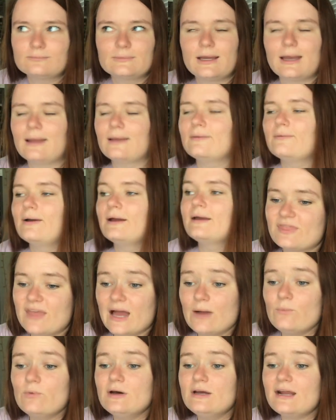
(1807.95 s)
Anyway,
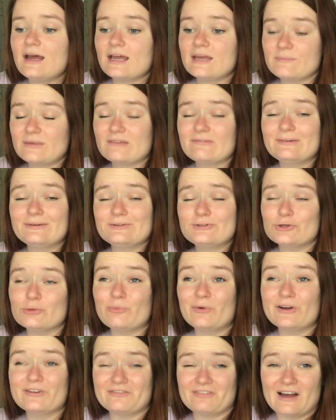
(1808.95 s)
that one I'm giving
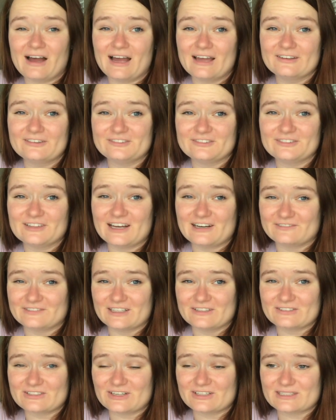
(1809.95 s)
2.5 out of
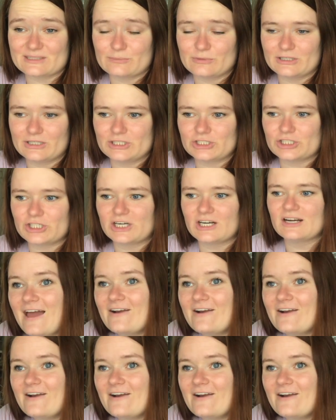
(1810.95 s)
5 stars, I'm pretty sure.